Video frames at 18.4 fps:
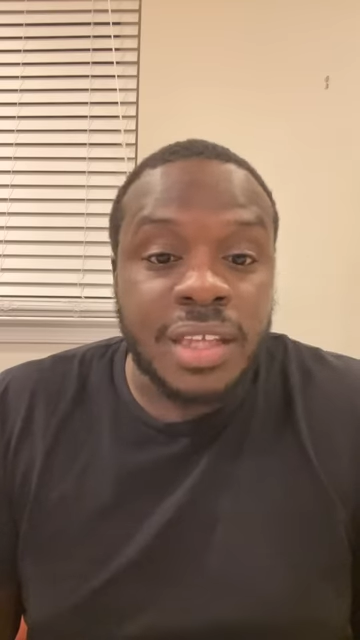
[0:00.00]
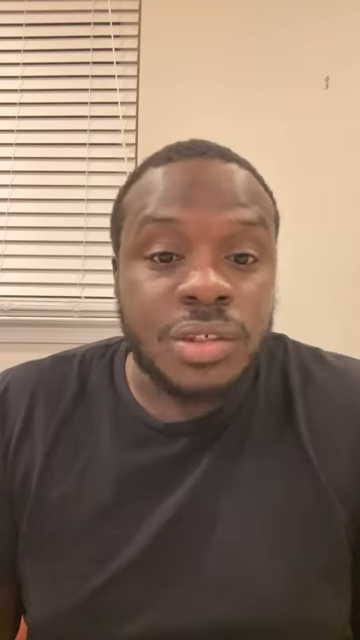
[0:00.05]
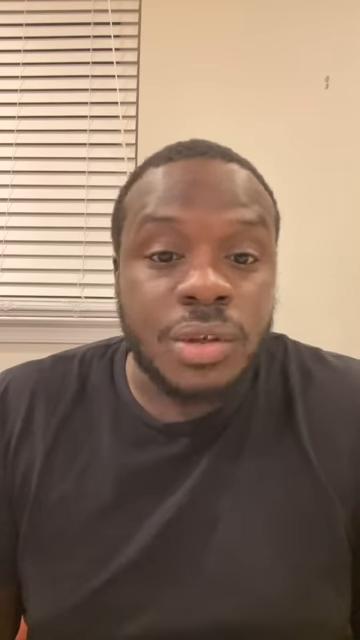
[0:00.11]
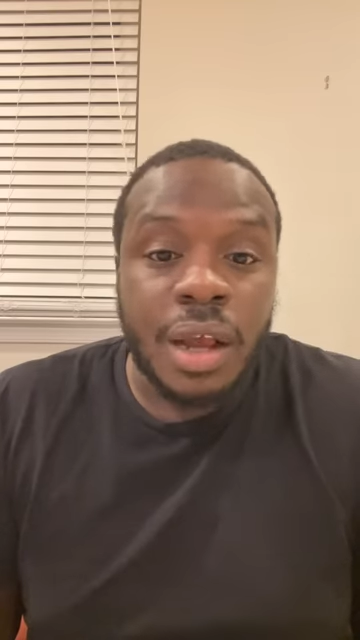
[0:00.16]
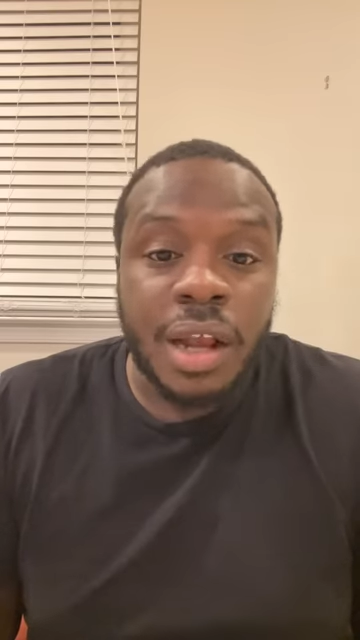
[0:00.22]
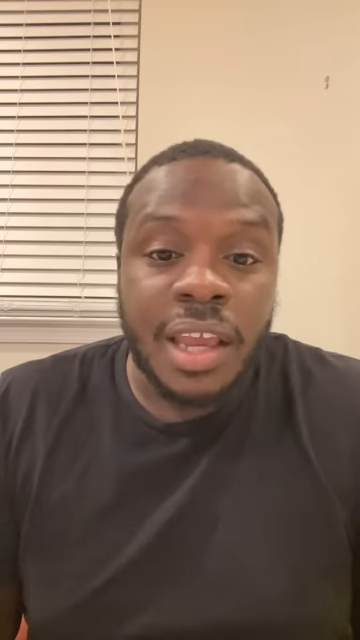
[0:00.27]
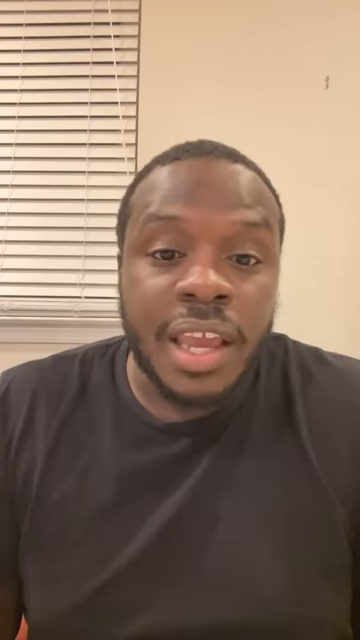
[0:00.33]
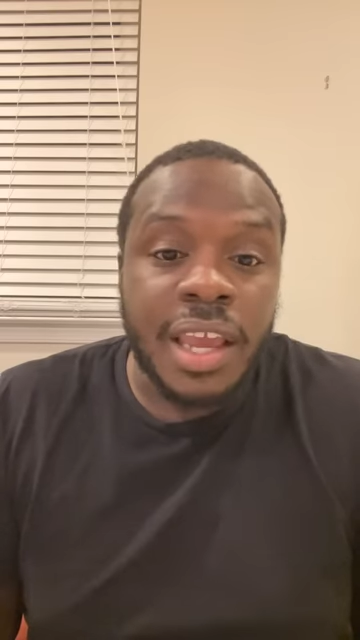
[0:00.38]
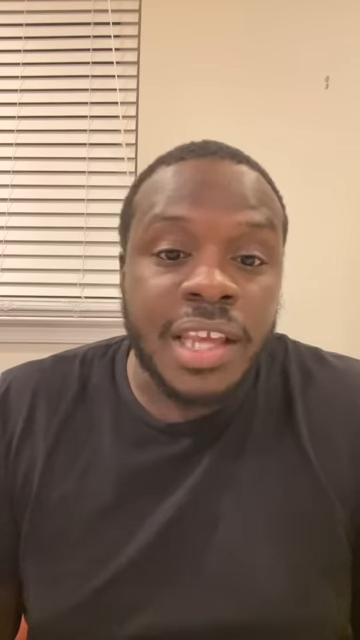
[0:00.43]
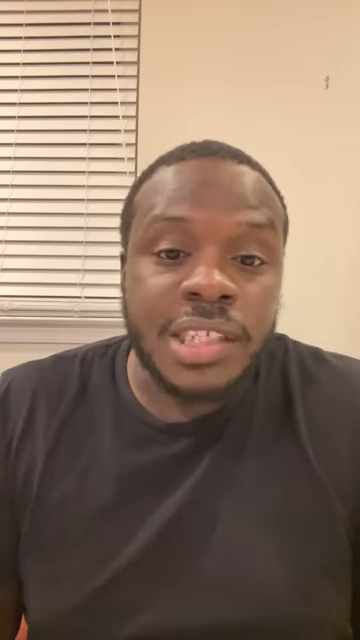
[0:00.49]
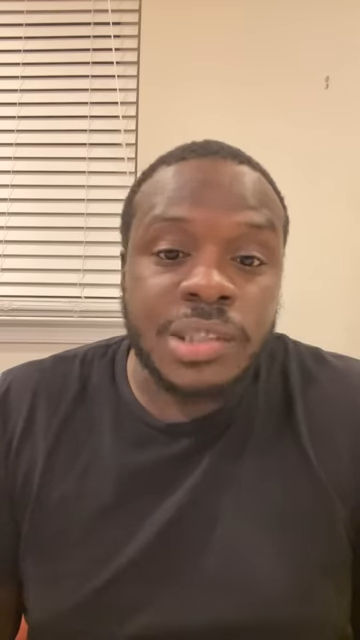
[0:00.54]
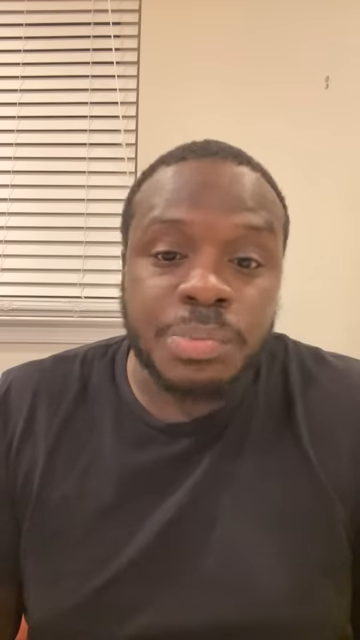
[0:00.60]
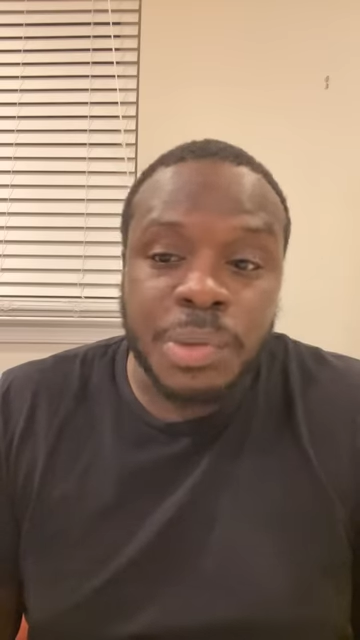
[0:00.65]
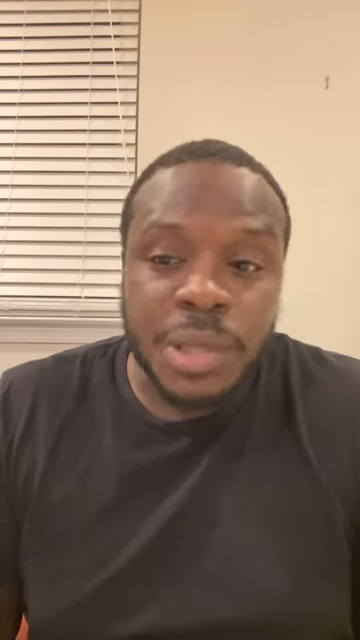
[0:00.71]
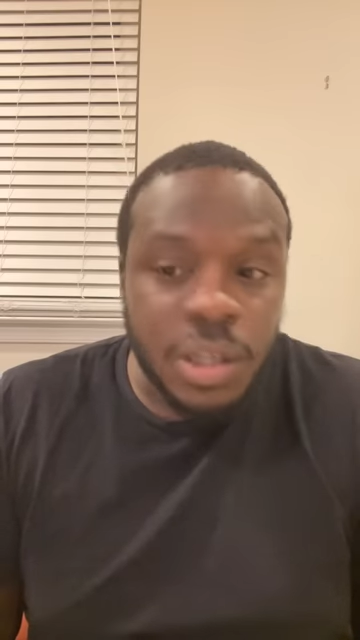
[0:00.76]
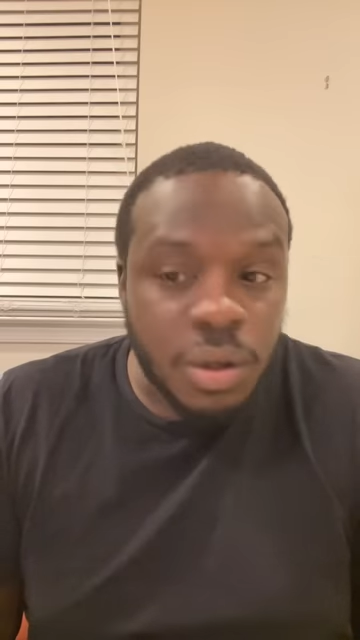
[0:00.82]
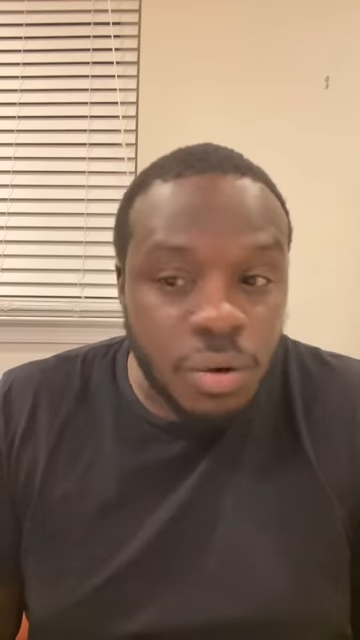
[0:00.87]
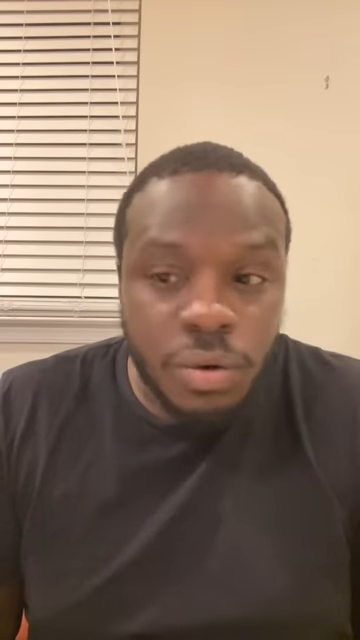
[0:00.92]
so I can't
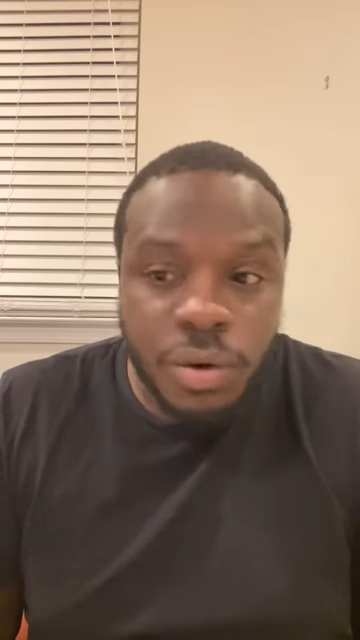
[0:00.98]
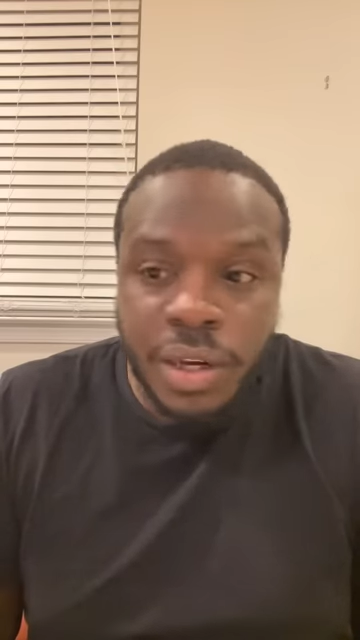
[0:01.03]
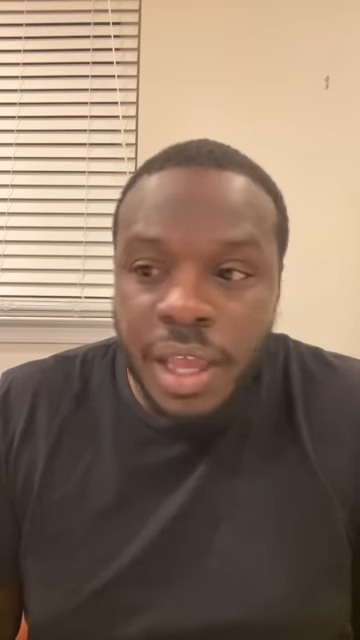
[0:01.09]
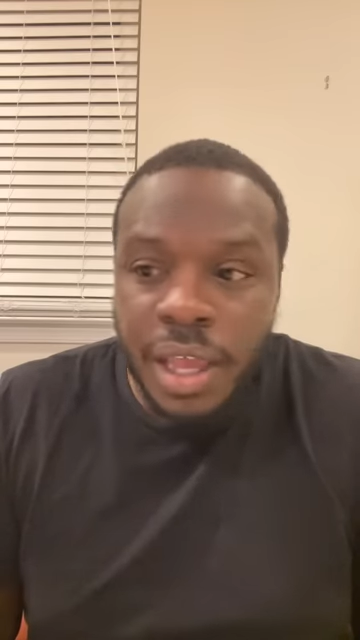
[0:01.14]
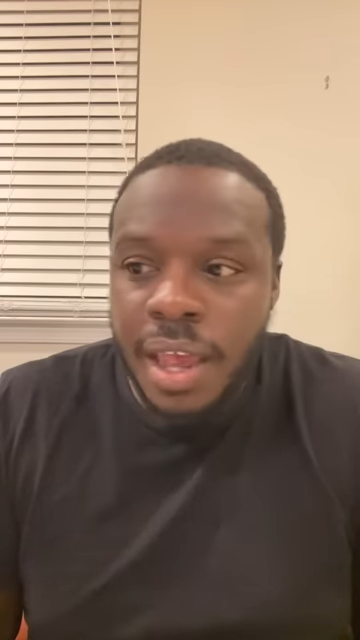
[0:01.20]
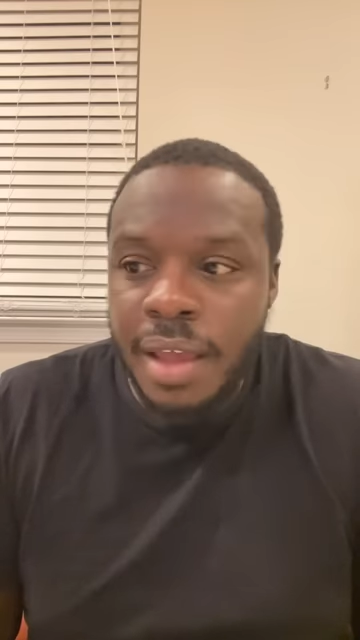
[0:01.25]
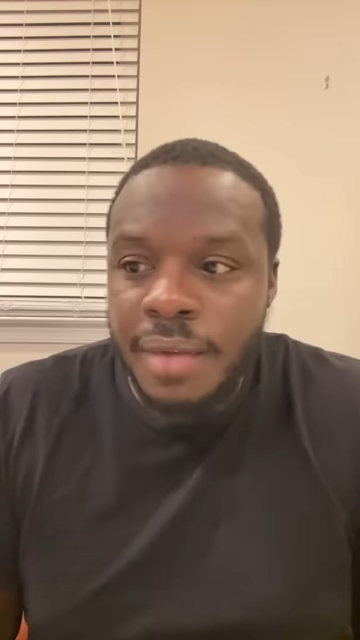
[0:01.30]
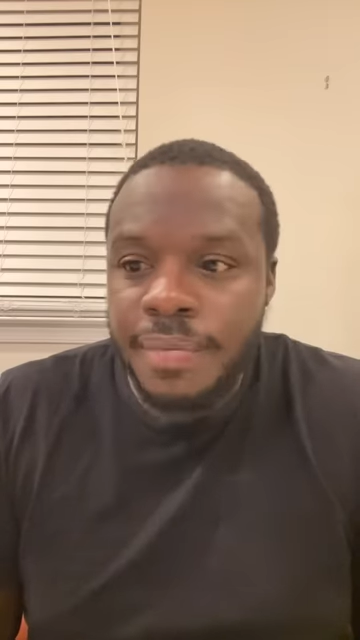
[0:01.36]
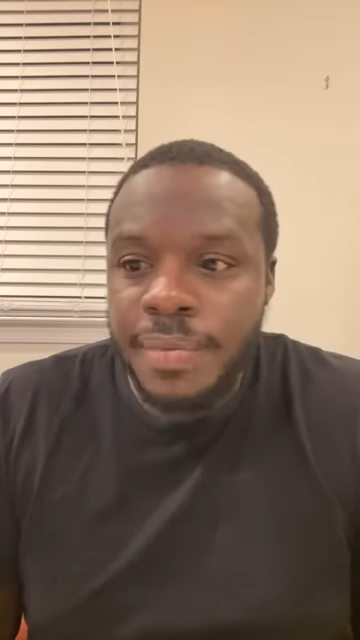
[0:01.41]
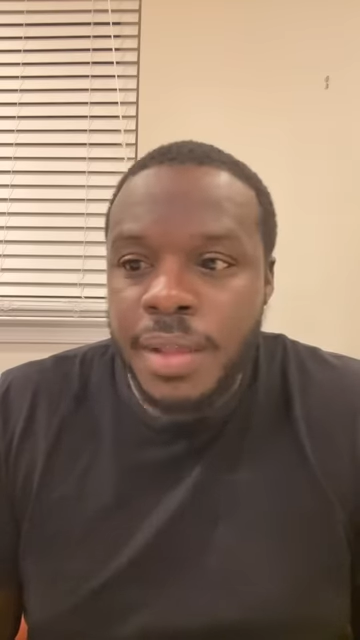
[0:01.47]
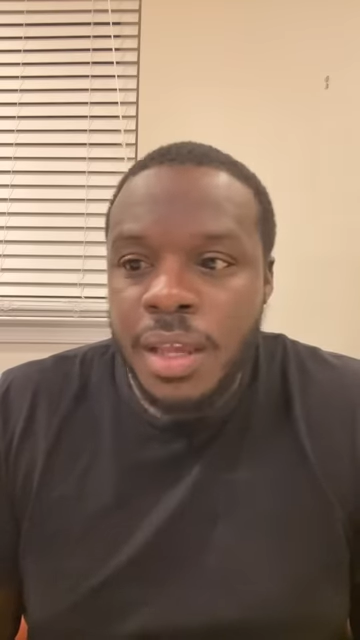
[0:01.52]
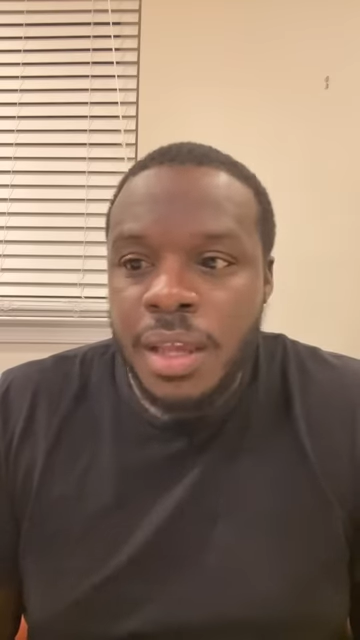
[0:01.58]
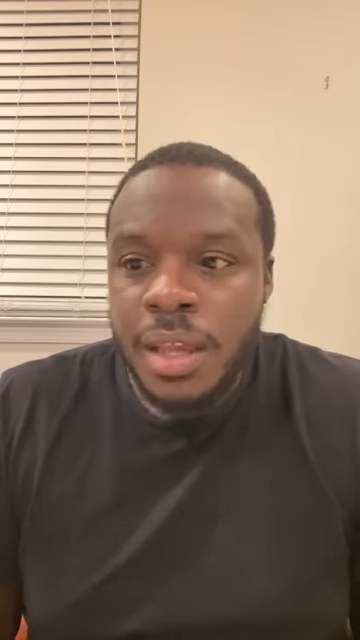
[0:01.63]
speak on that.